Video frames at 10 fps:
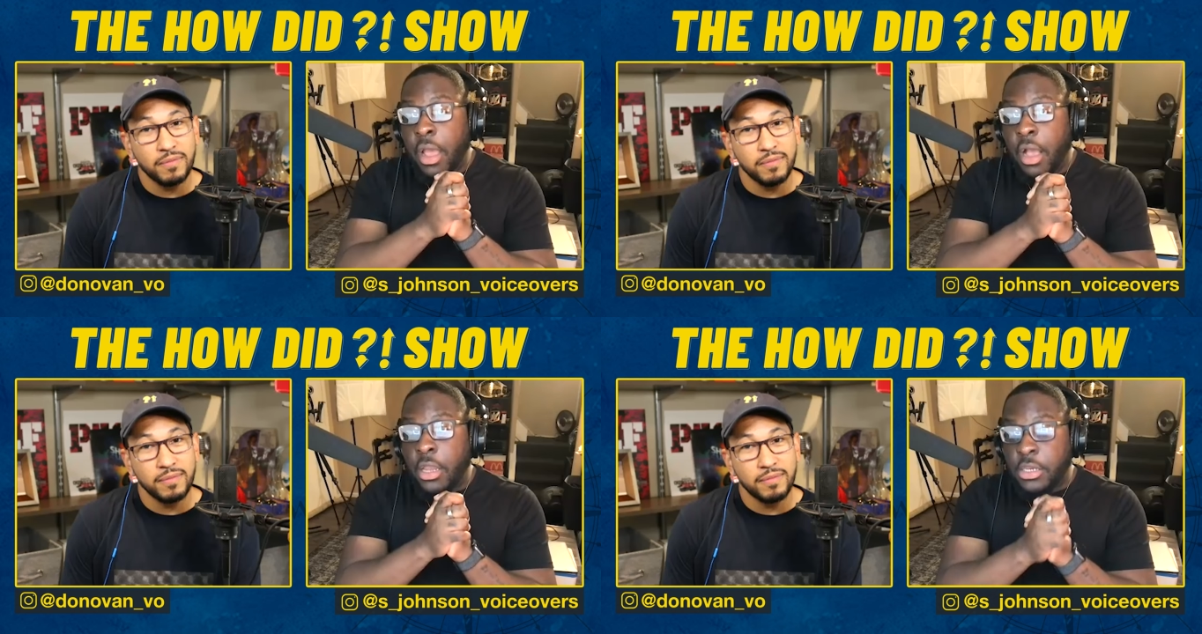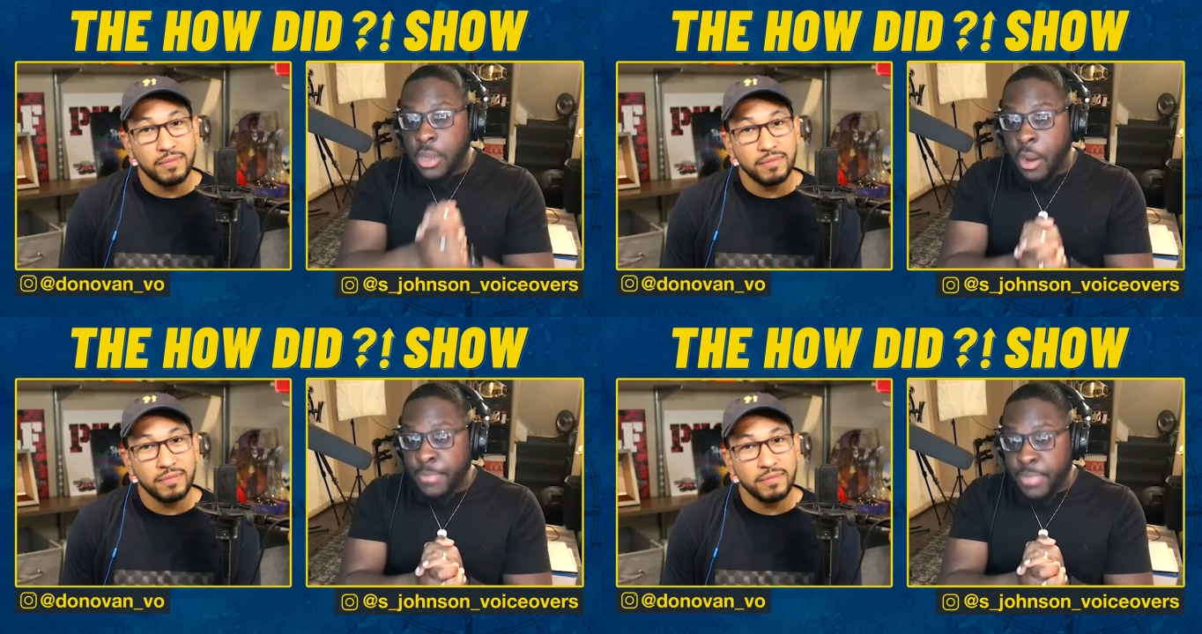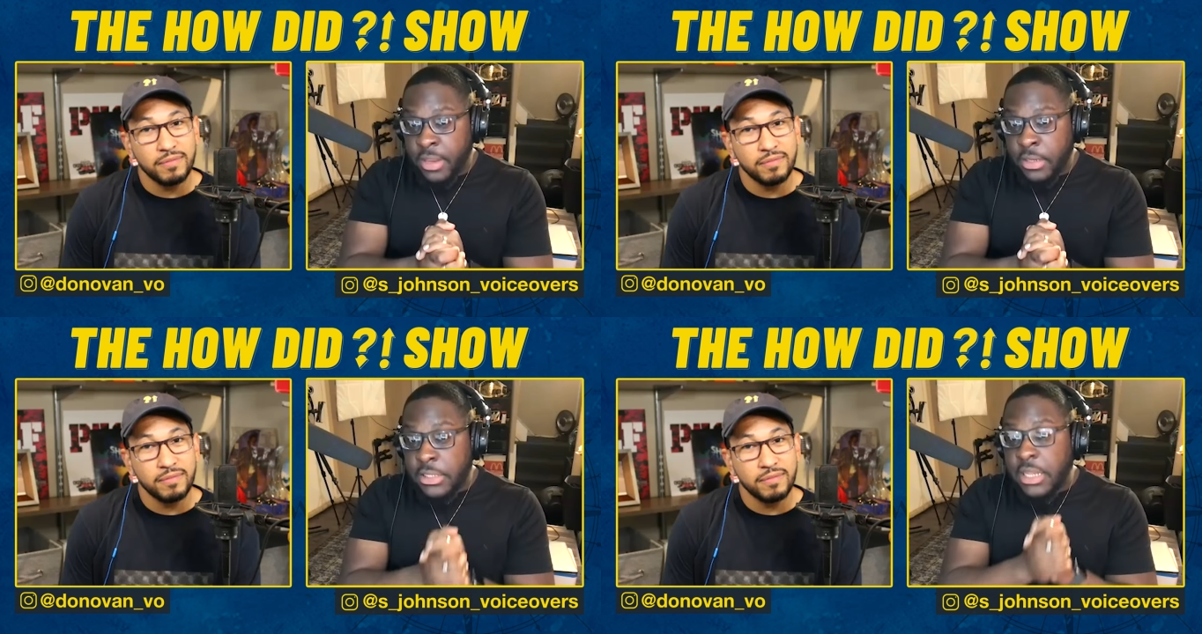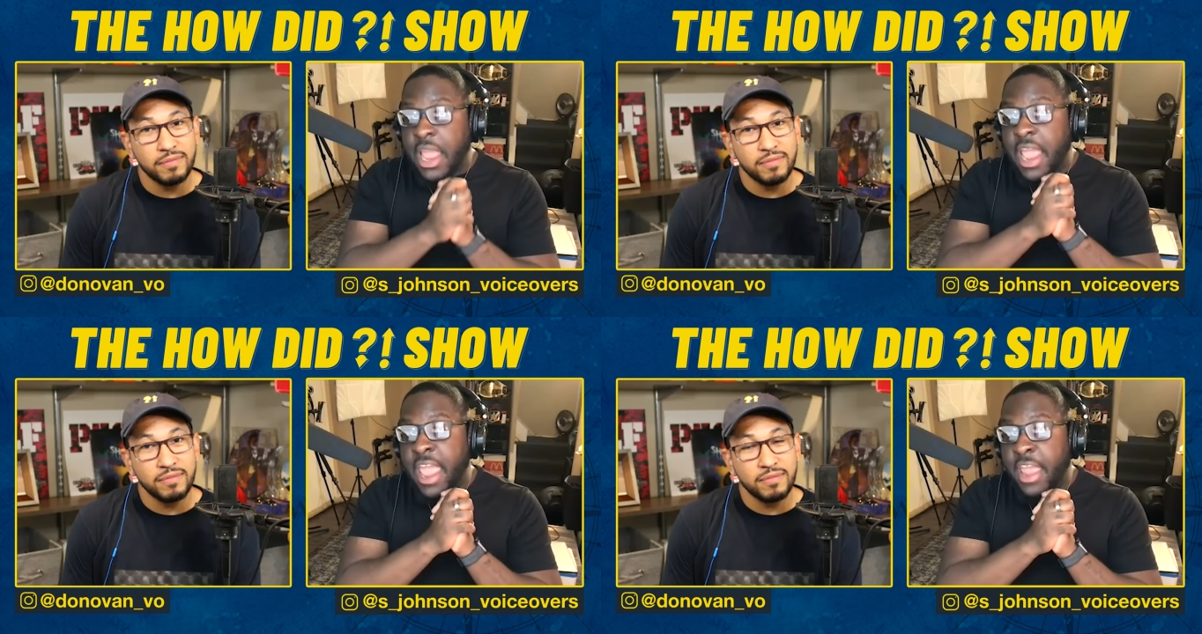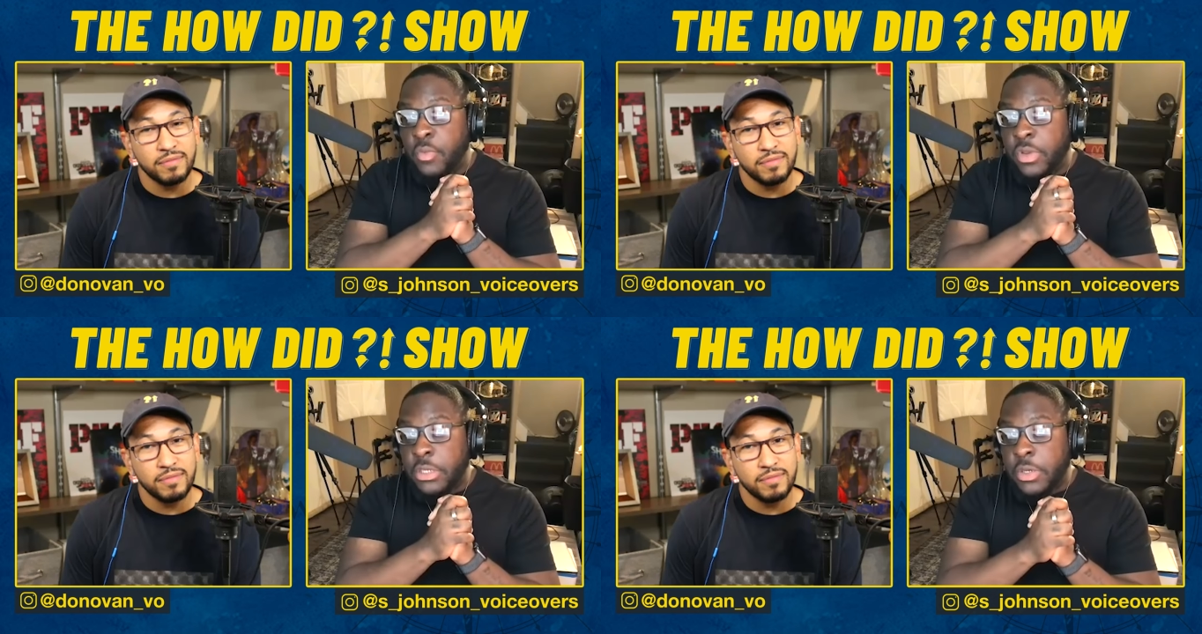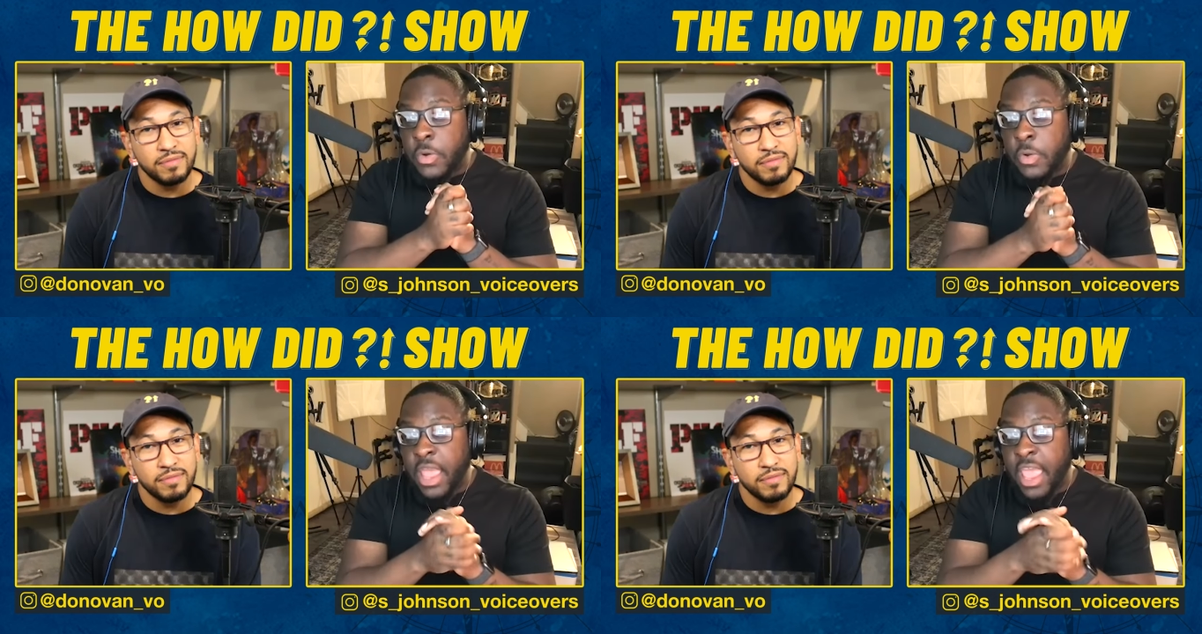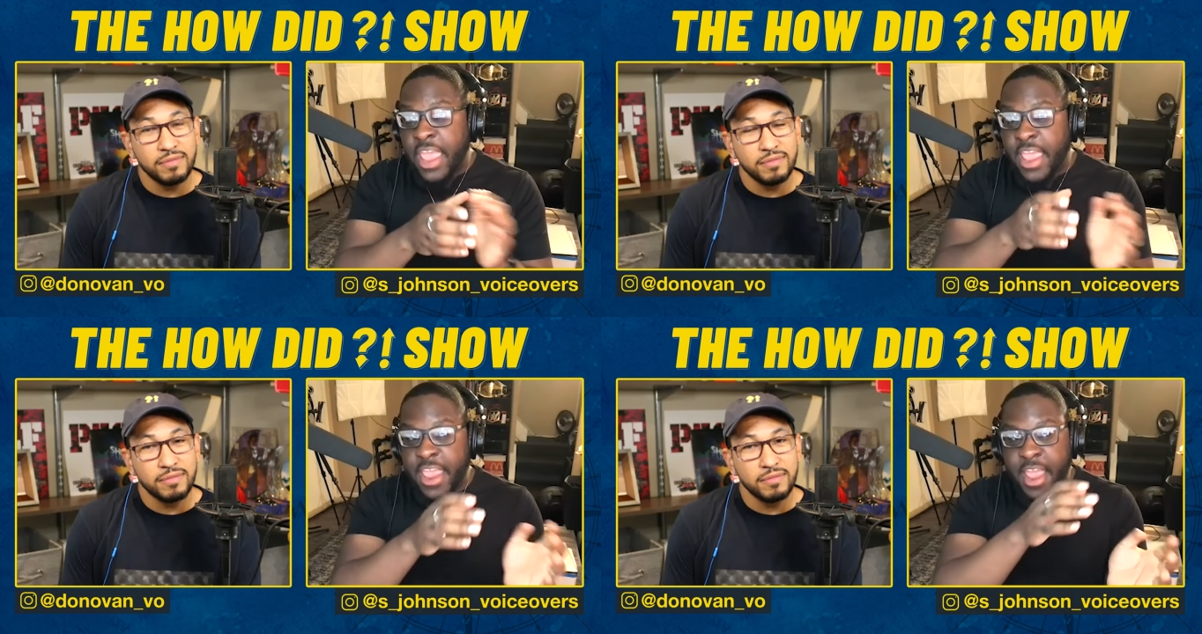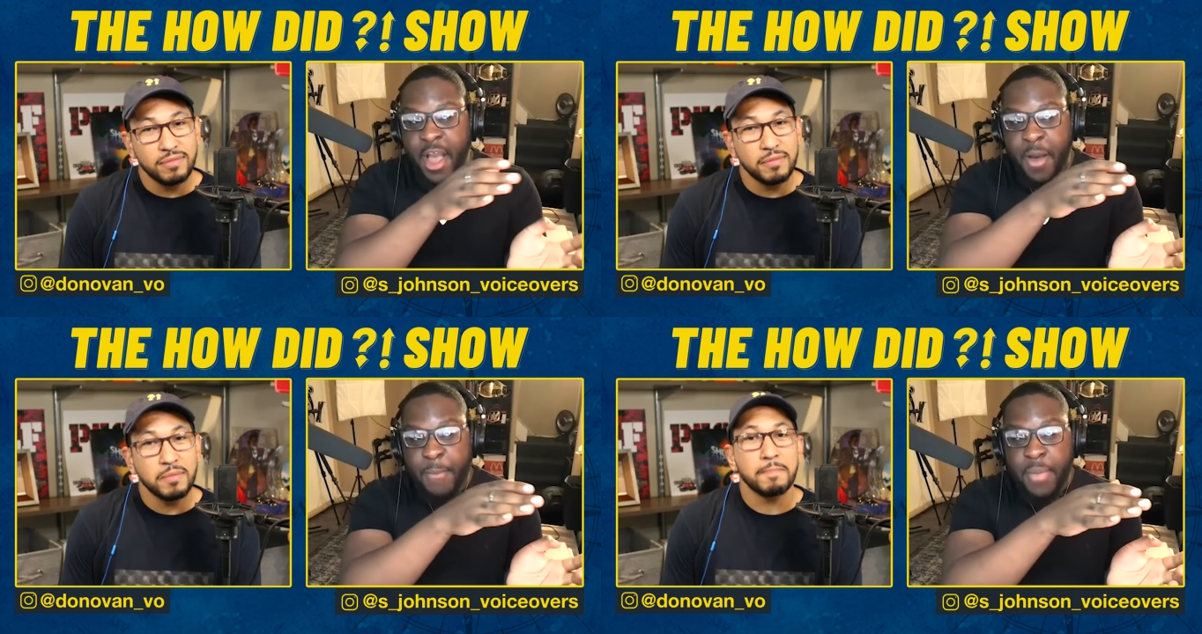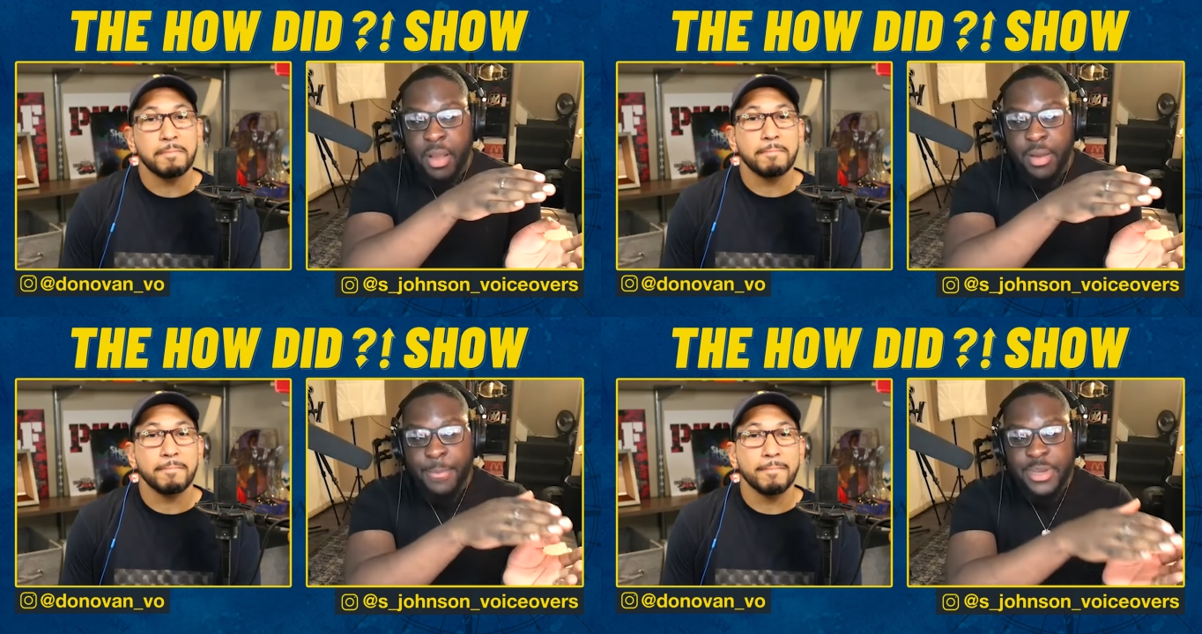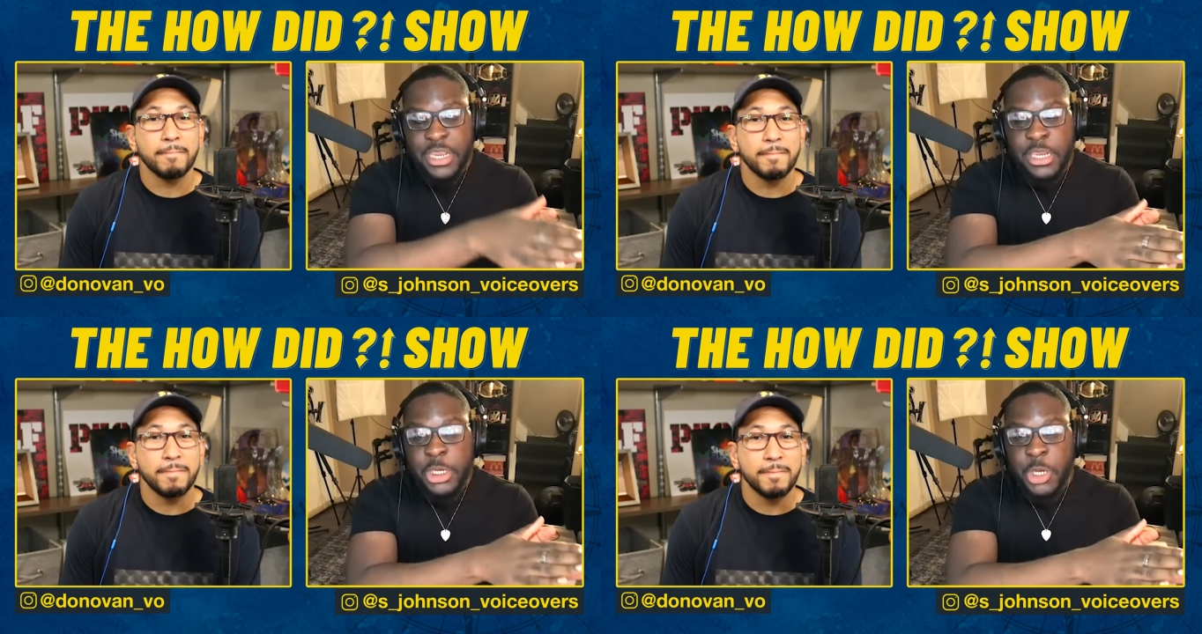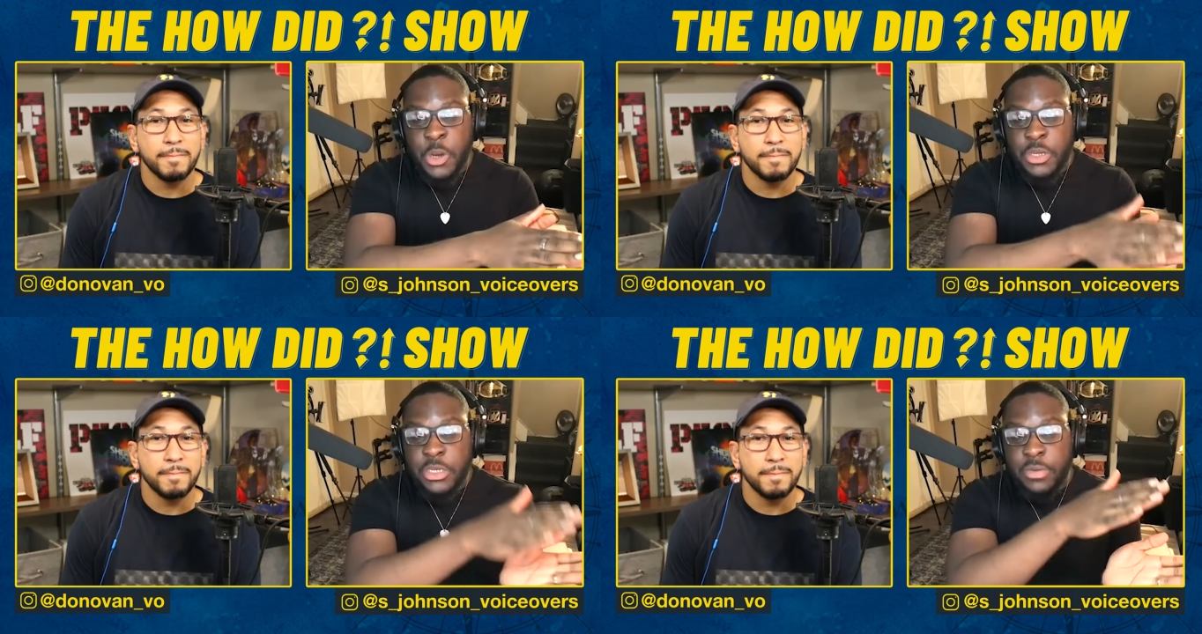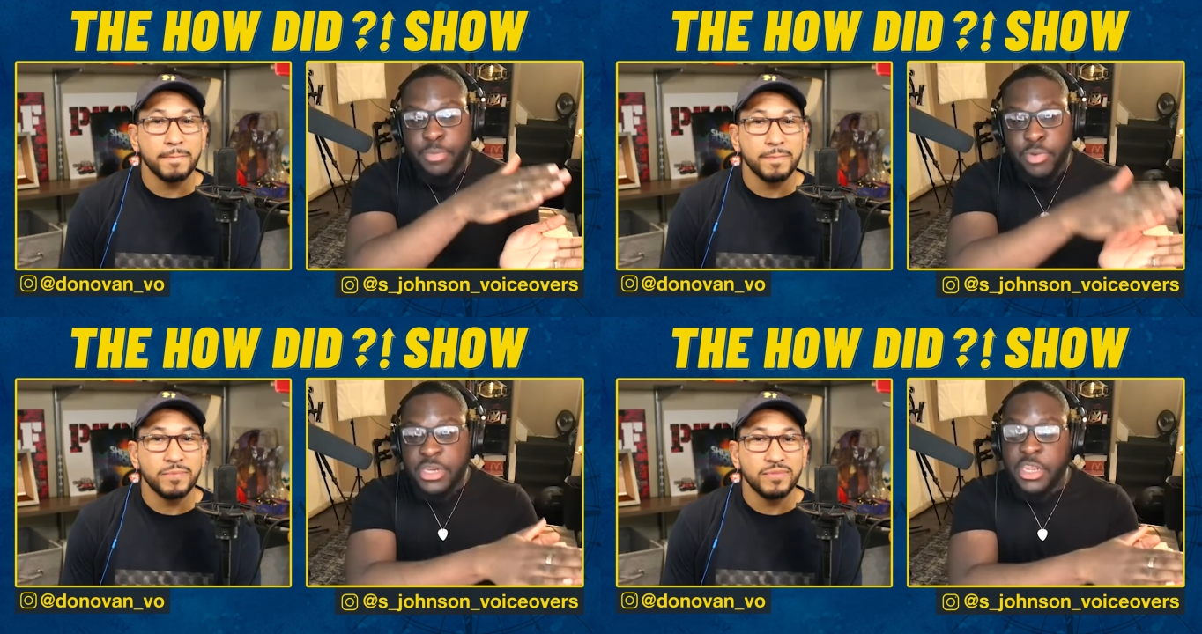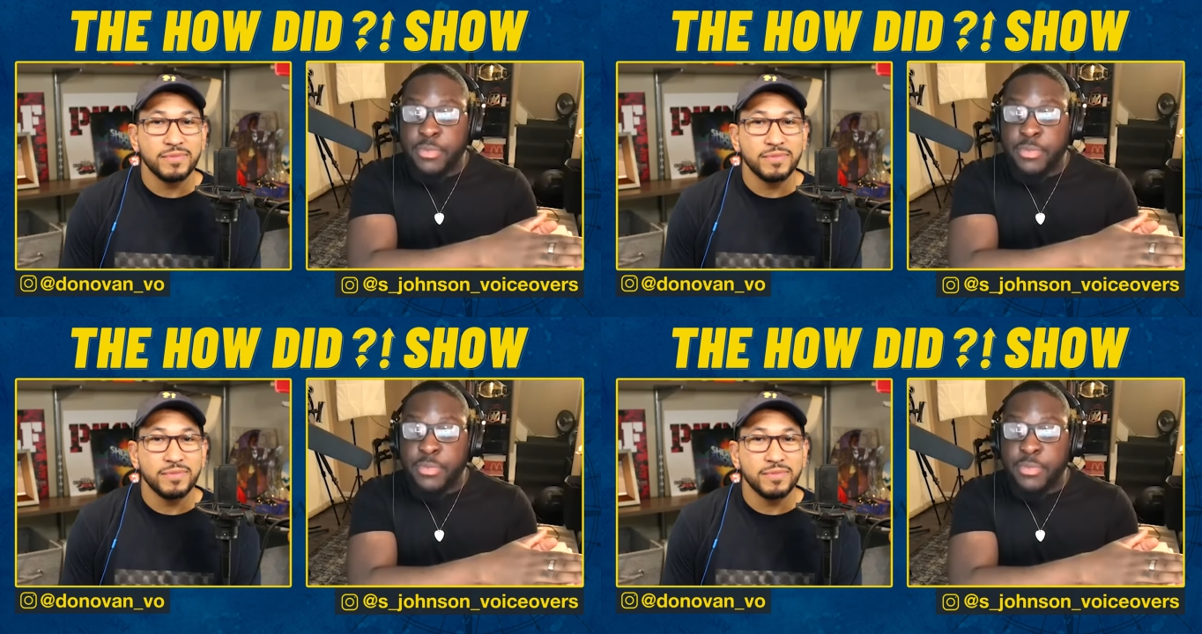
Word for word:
Speaker 1: guitar picks and we stole a um, T-shirt printing